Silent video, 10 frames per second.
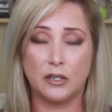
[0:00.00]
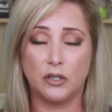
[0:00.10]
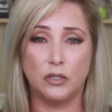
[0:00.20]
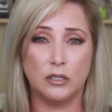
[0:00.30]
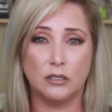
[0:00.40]
I
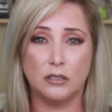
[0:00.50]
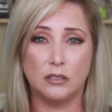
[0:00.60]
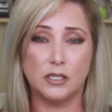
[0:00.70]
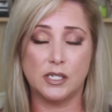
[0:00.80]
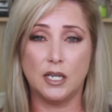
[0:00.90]

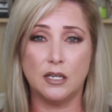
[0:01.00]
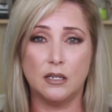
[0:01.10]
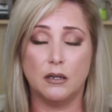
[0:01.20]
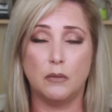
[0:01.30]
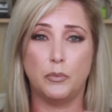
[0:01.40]
couldn't see
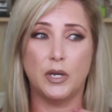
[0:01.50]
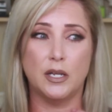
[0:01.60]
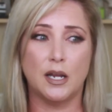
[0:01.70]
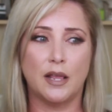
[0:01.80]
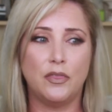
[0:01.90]
it,
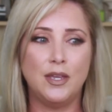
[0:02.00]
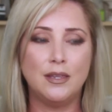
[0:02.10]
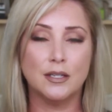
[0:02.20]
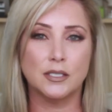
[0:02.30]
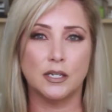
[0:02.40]
but I think
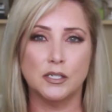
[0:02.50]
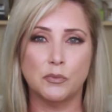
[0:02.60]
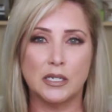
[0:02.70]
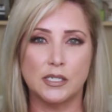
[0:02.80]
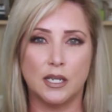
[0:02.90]
that's because
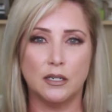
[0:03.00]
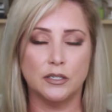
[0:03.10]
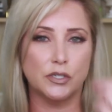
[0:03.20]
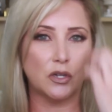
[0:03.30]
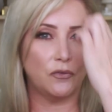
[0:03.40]
my skin
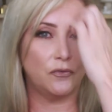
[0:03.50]
is so